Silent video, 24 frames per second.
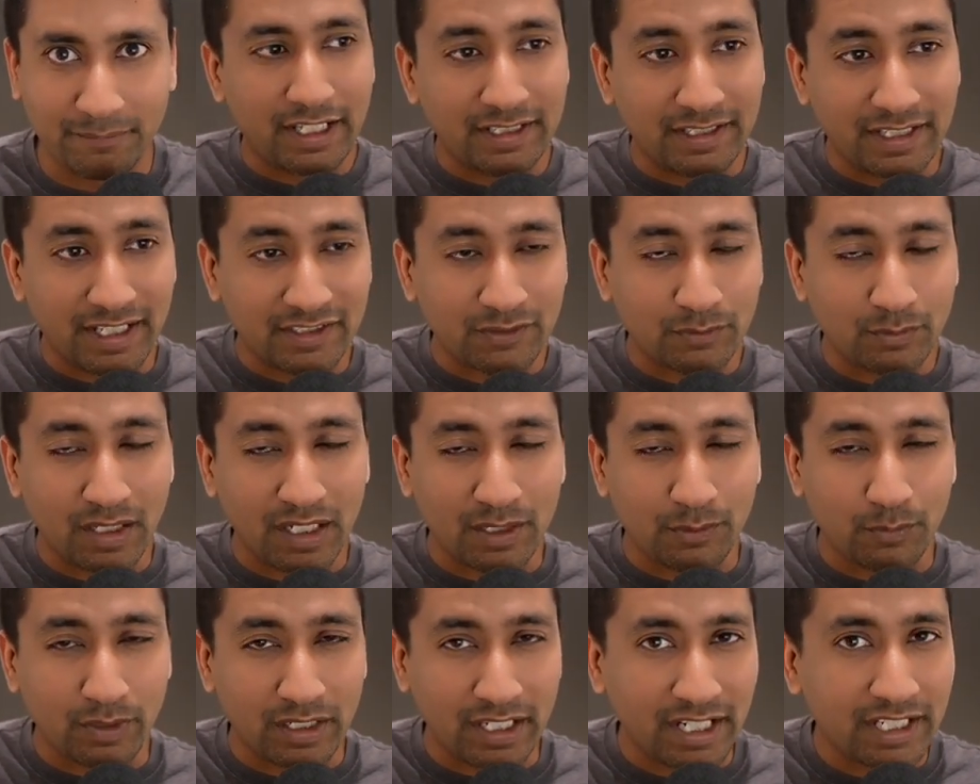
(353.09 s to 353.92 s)
And that's
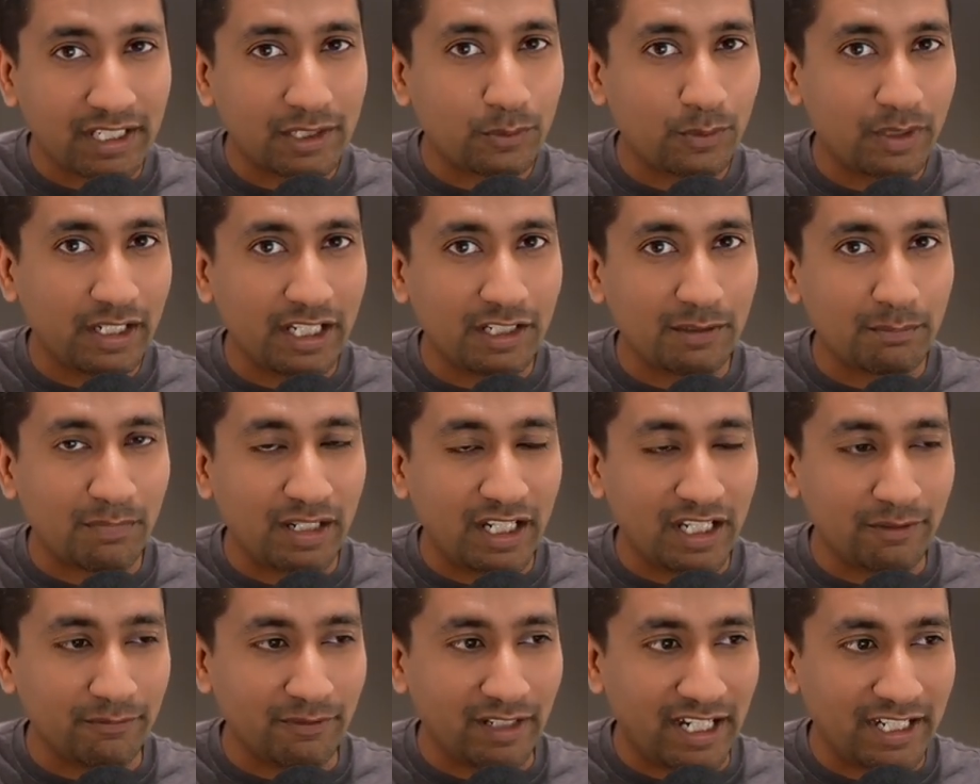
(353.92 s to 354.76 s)
why when I create
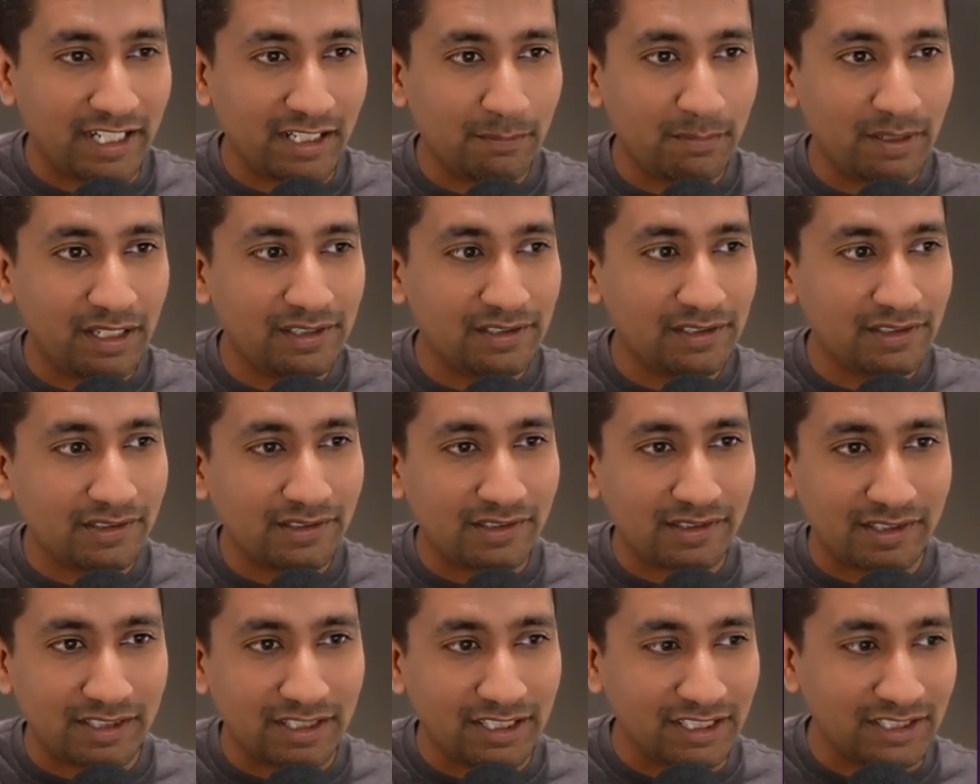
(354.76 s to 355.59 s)
my landing
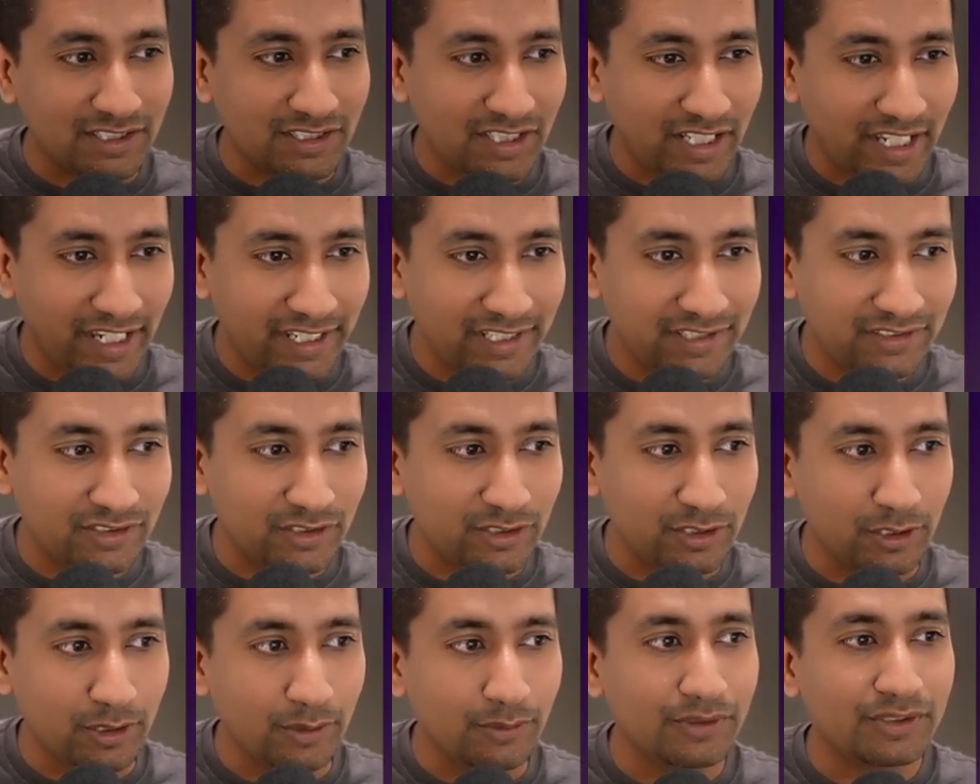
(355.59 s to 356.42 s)
pages, it takes
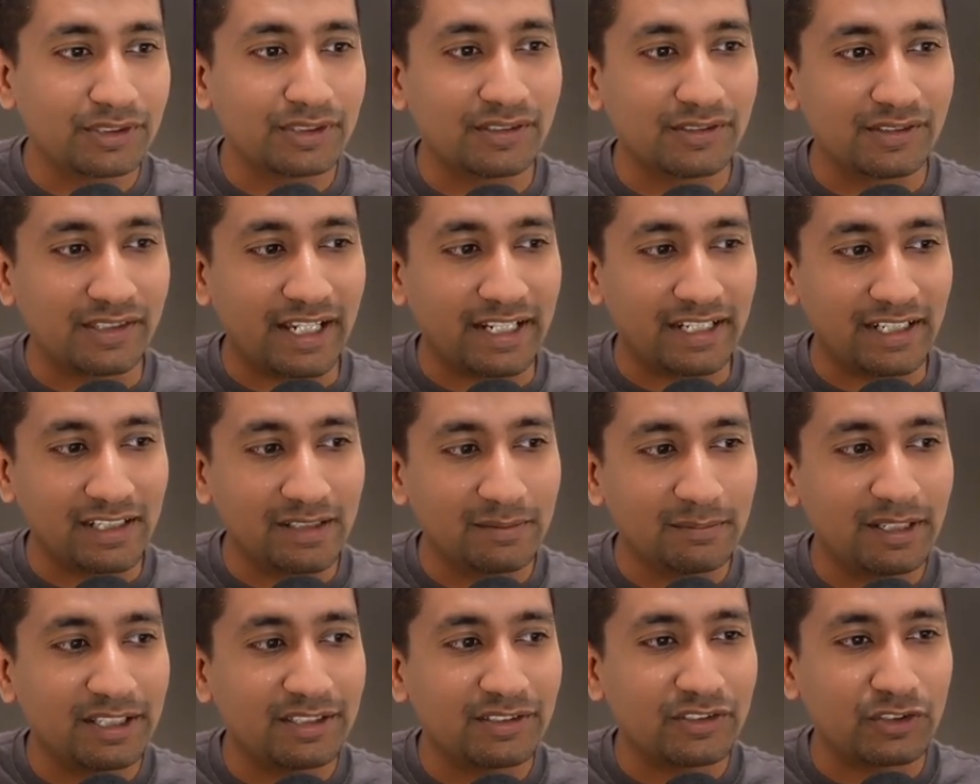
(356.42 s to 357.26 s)
those design
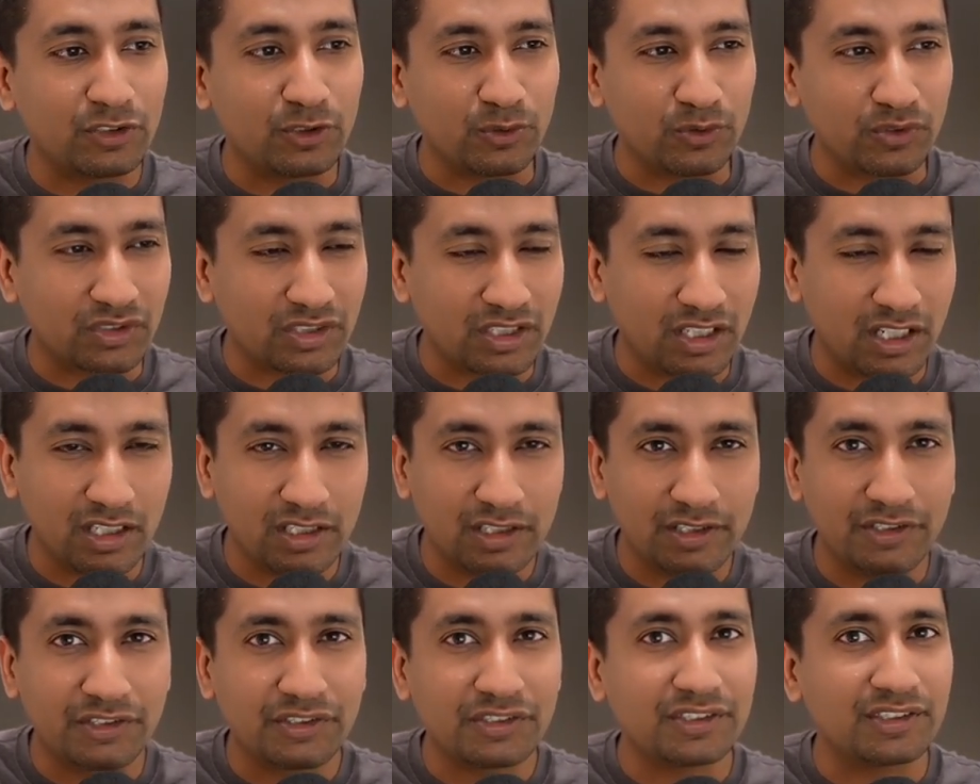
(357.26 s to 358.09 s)
elements, those
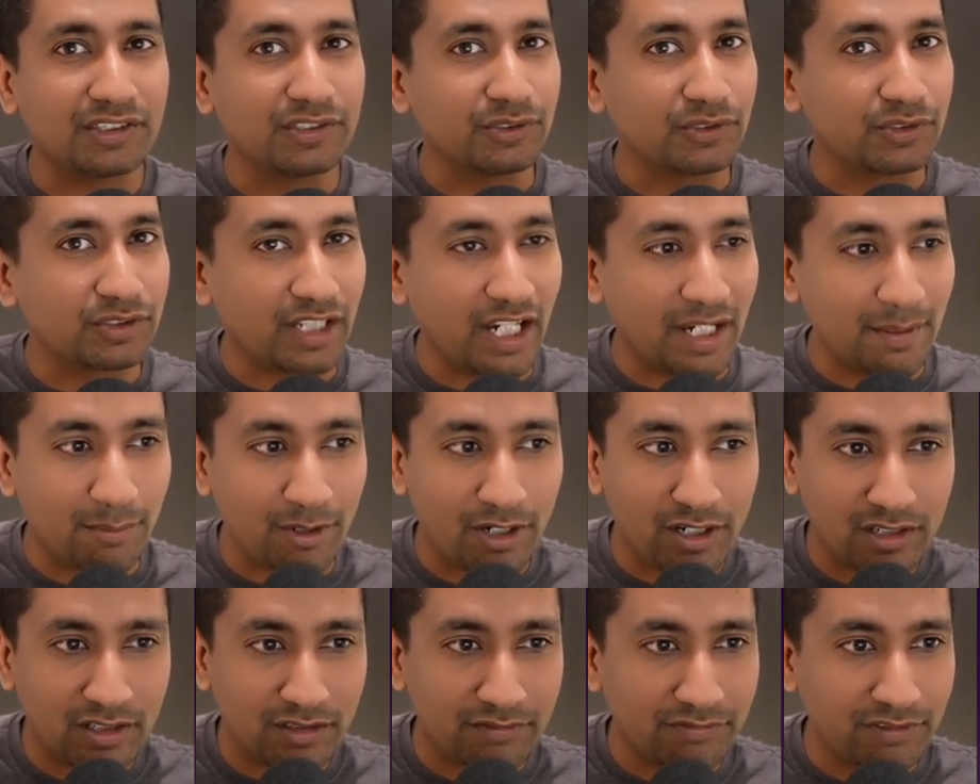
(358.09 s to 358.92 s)
colors, those
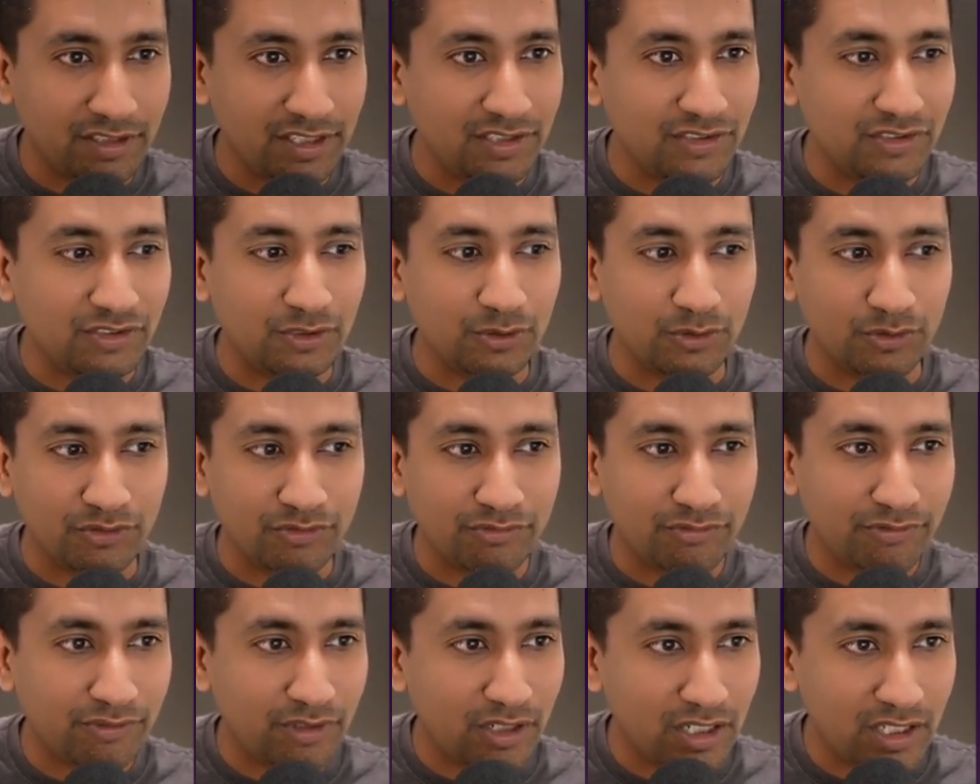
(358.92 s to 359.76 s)
typographies, those
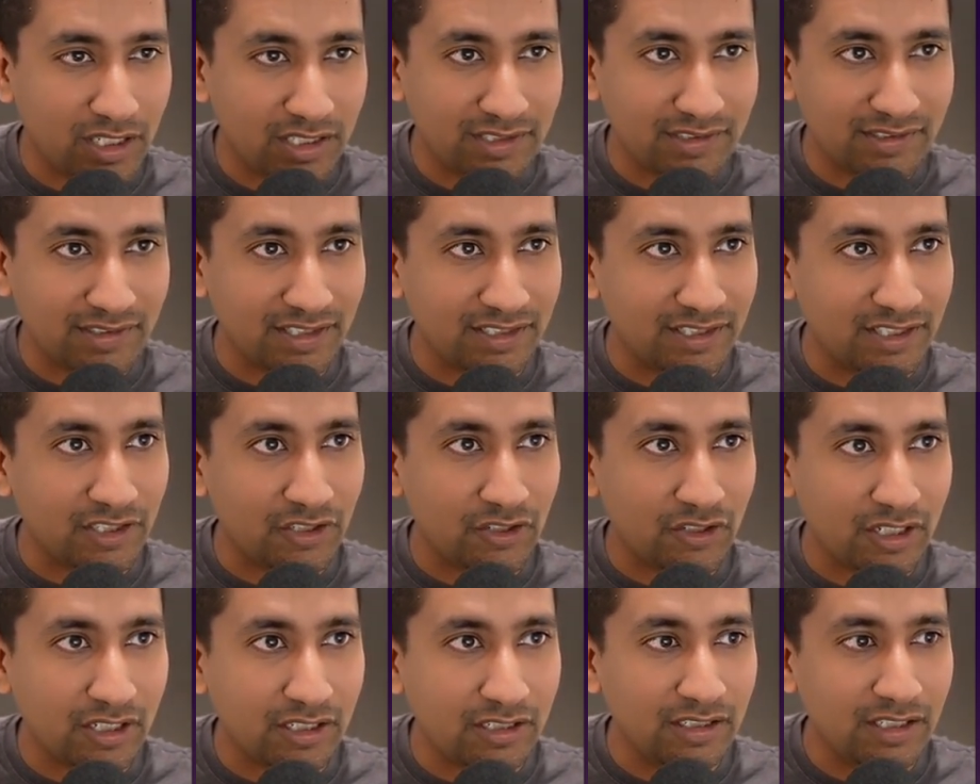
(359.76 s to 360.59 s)
fonts,
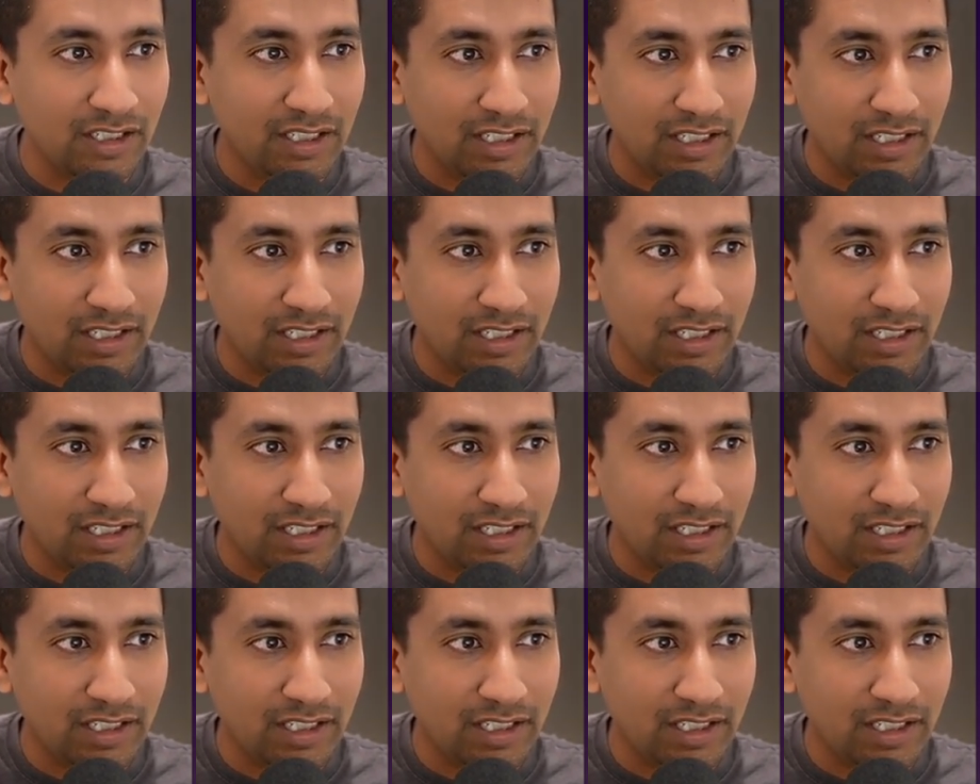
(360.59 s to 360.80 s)
etc.